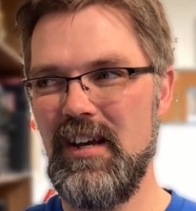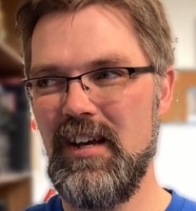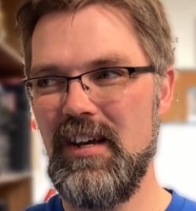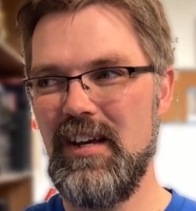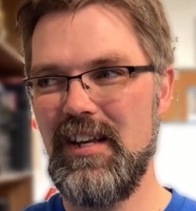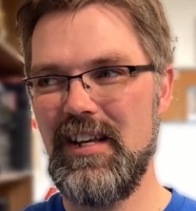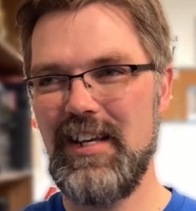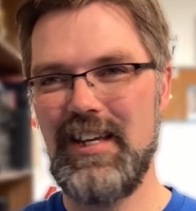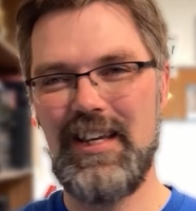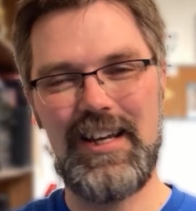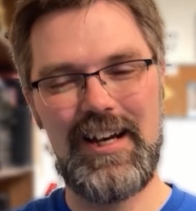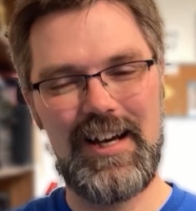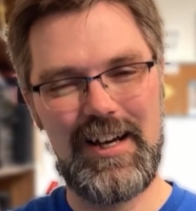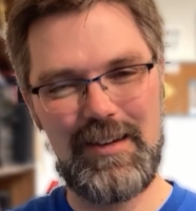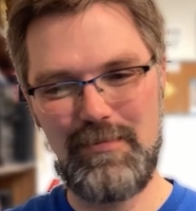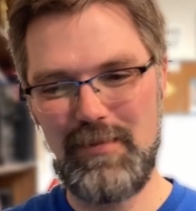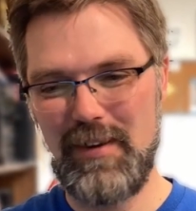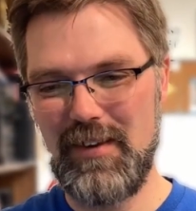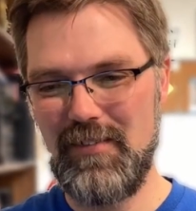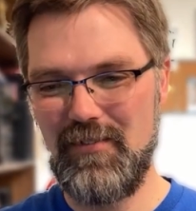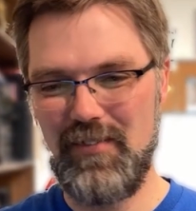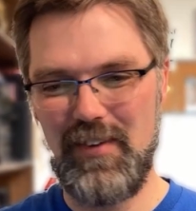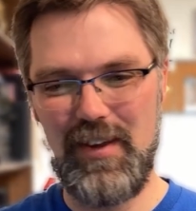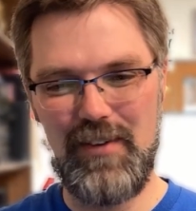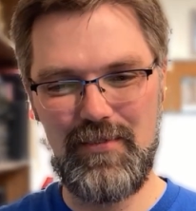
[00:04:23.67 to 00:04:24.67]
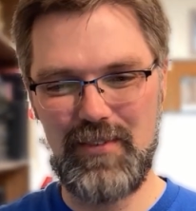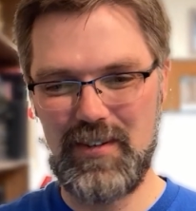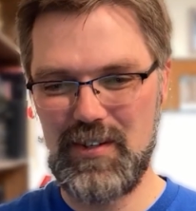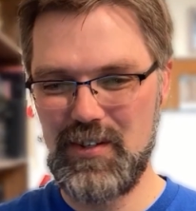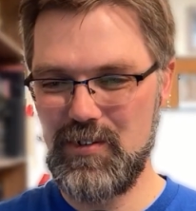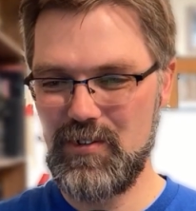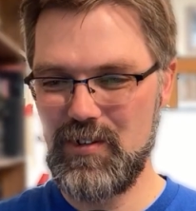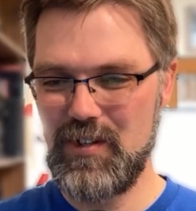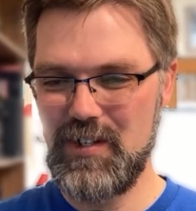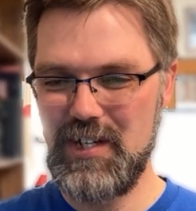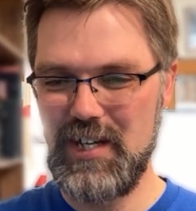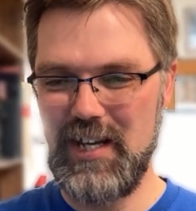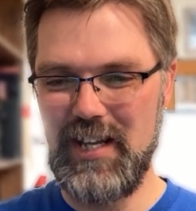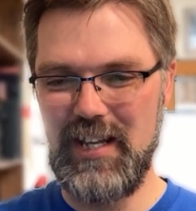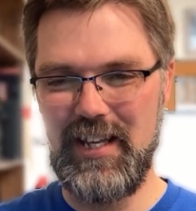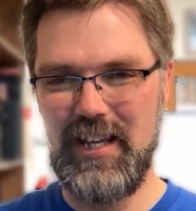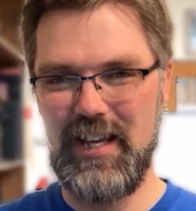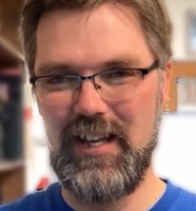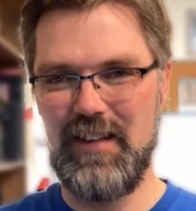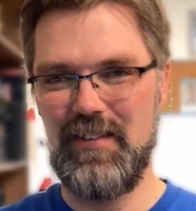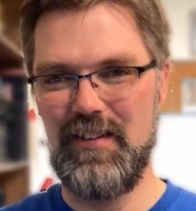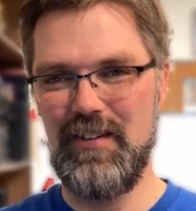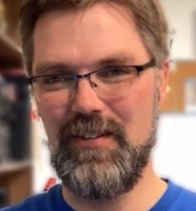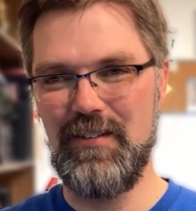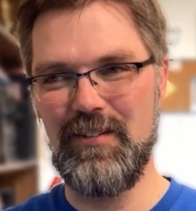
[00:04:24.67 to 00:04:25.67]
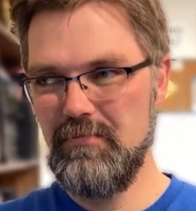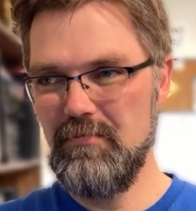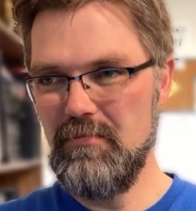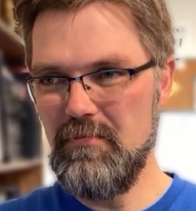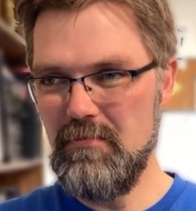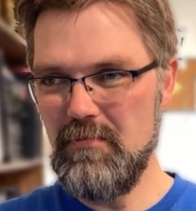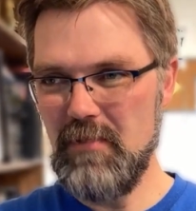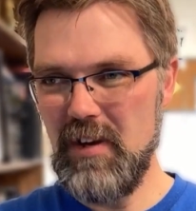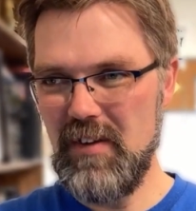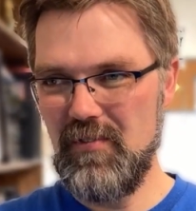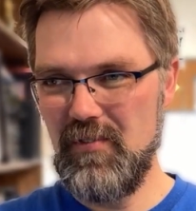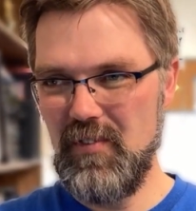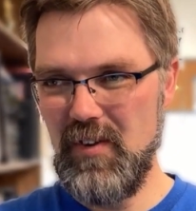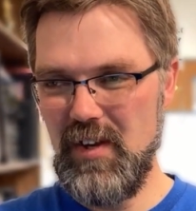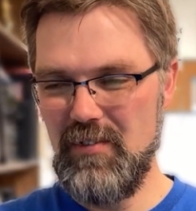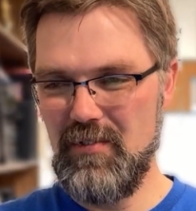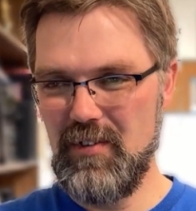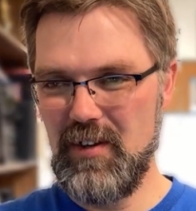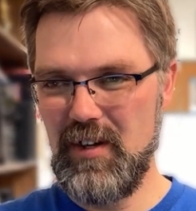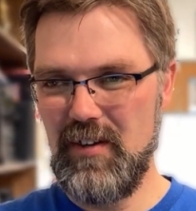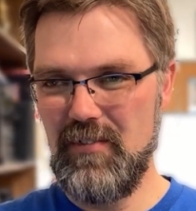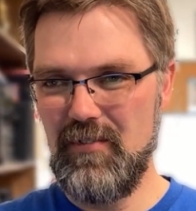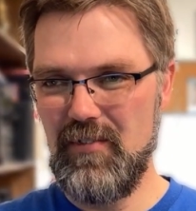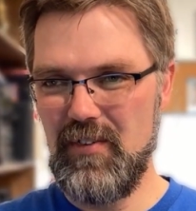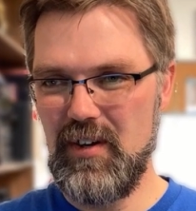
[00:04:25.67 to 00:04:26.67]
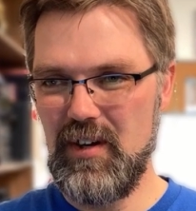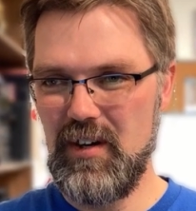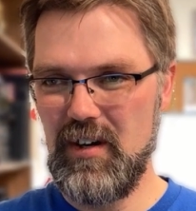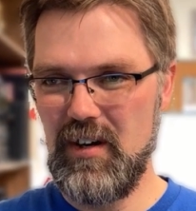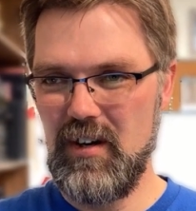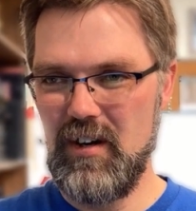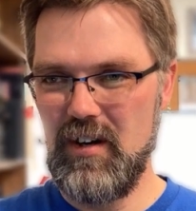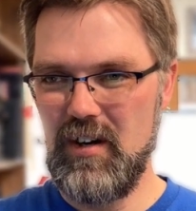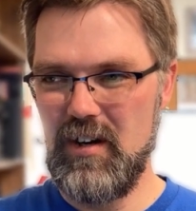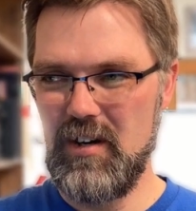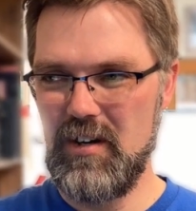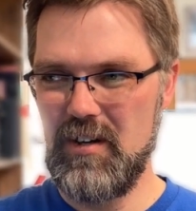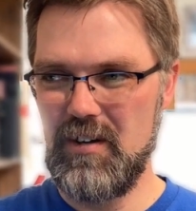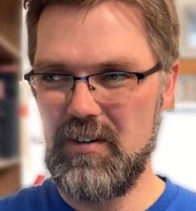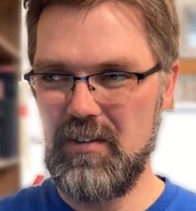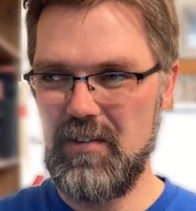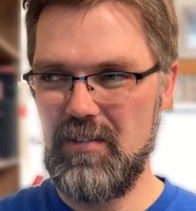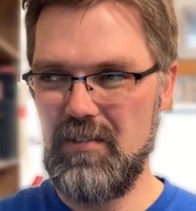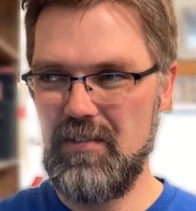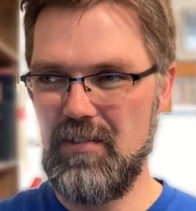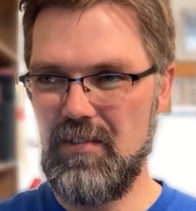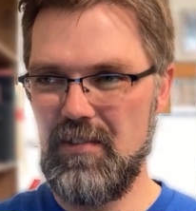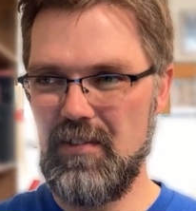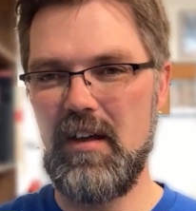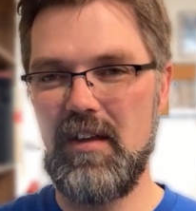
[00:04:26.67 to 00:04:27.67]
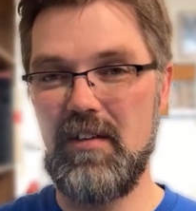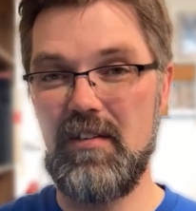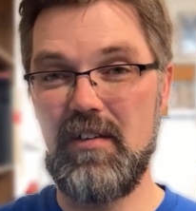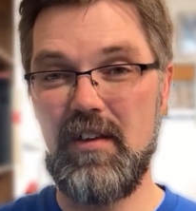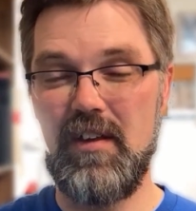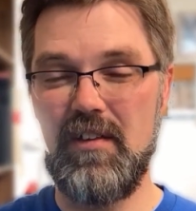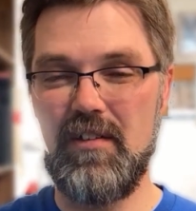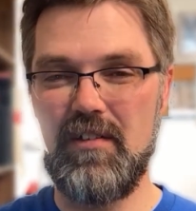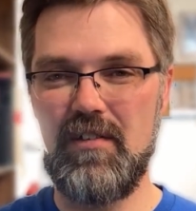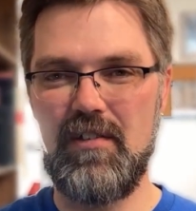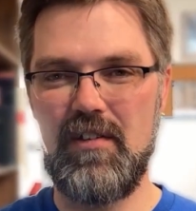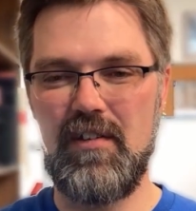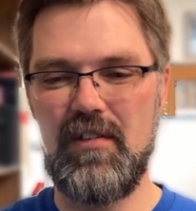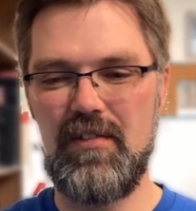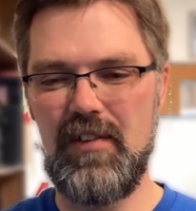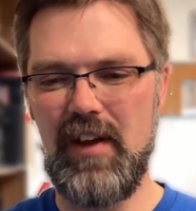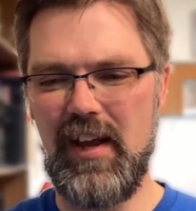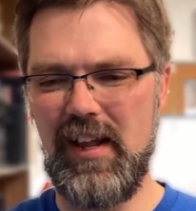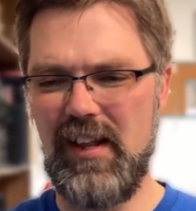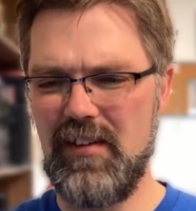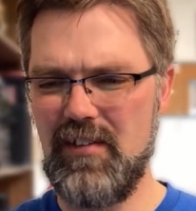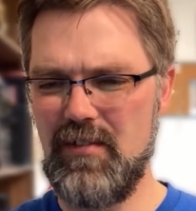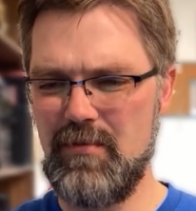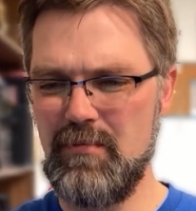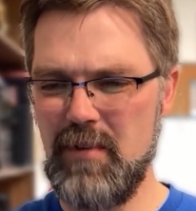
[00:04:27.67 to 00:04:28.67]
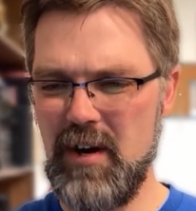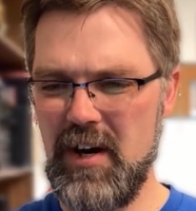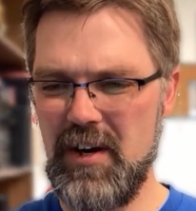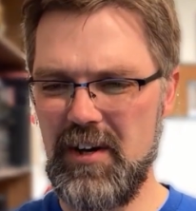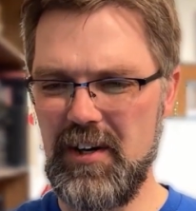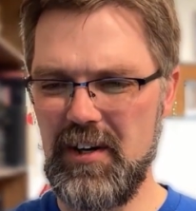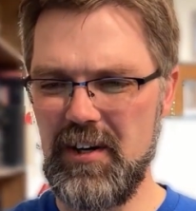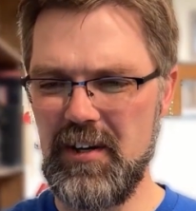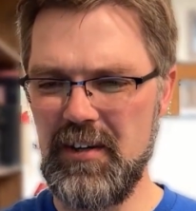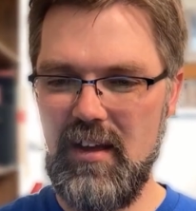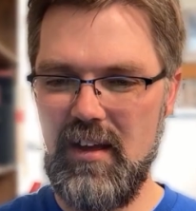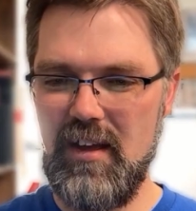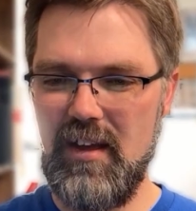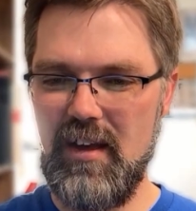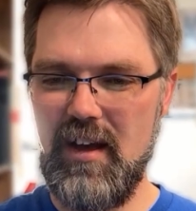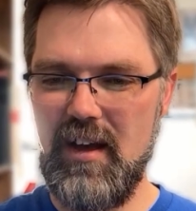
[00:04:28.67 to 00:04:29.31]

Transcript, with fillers: Not my favorite George Eliot, though. My favorite of her, hers is Silas Marner.